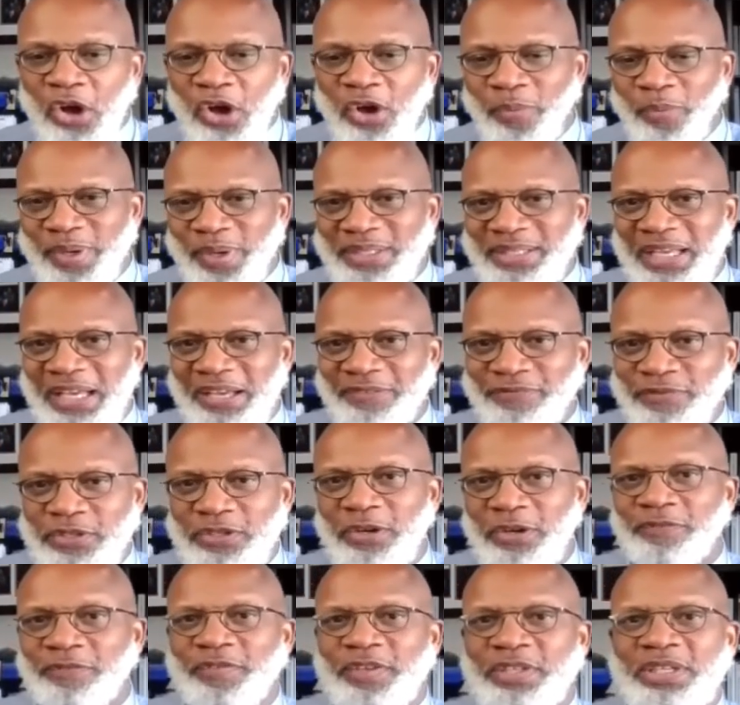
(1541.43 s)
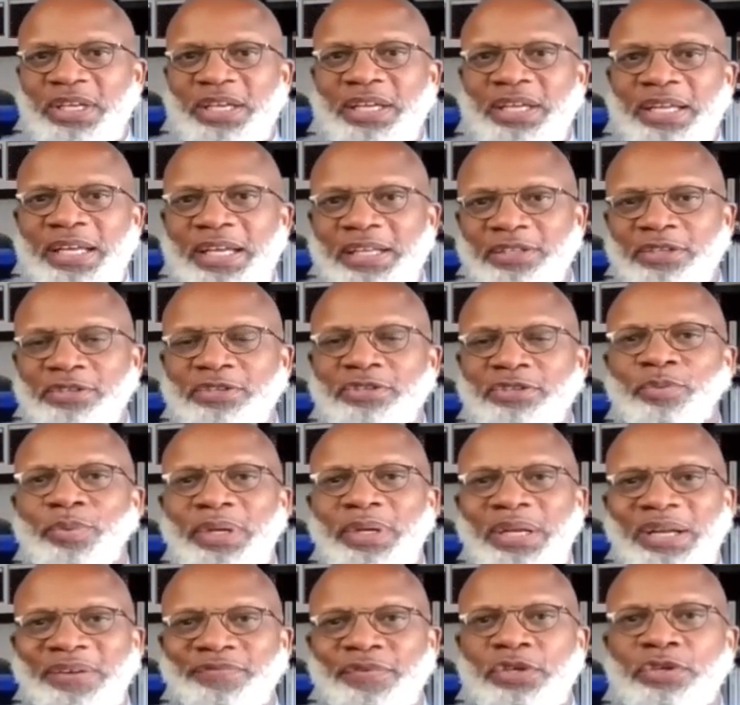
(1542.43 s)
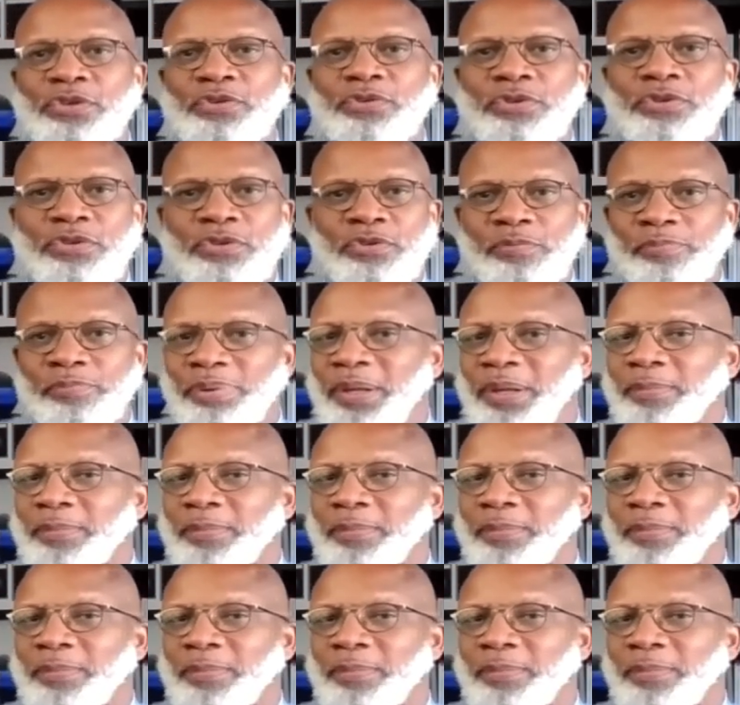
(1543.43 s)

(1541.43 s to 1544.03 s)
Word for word: Always have service connected to whatever you do,